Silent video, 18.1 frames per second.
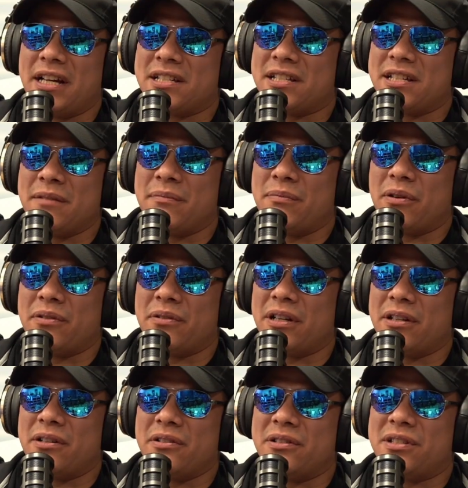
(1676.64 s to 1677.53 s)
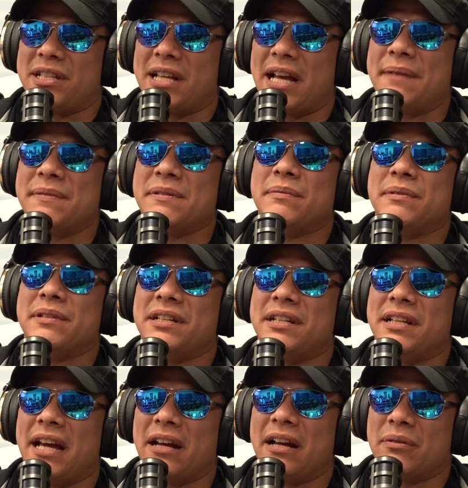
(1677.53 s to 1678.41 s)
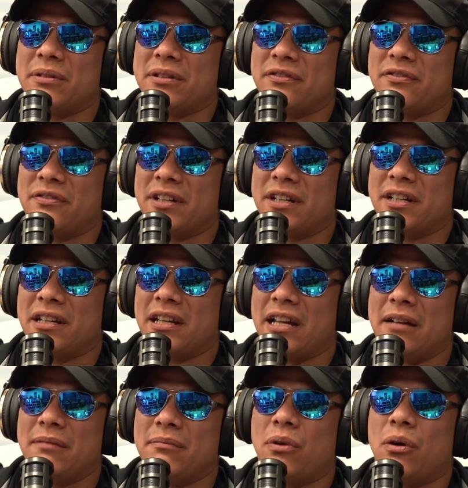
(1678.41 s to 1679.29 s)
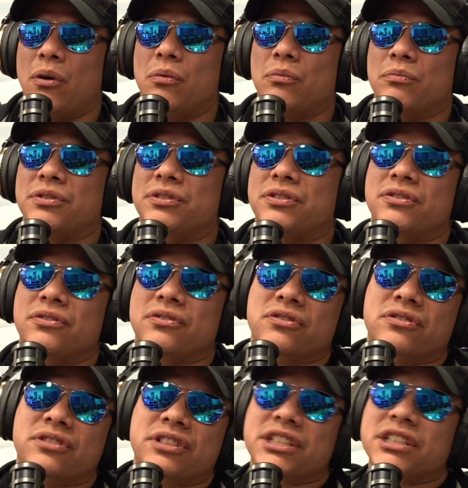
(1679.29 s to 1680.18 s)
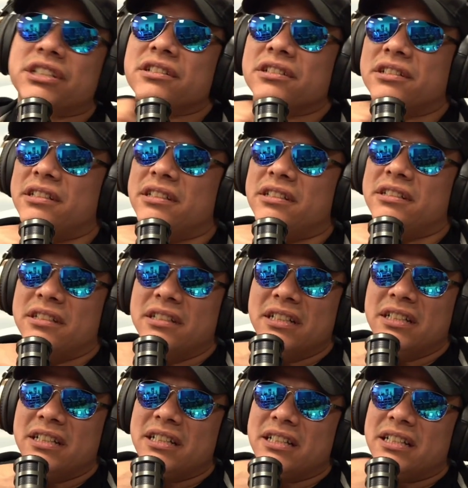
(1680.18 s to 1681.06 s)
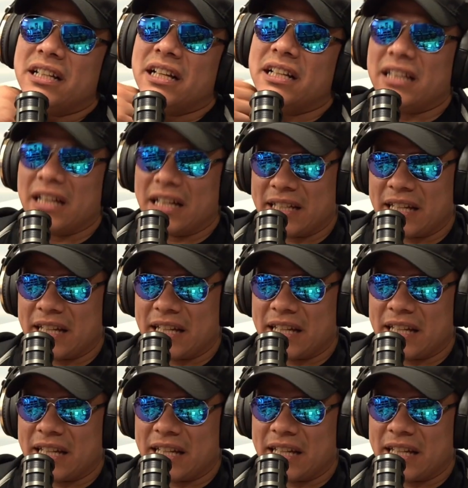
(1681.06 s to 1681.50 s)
see it, bro. That dude stabs him in the neck with the freaking light bulbs. They thought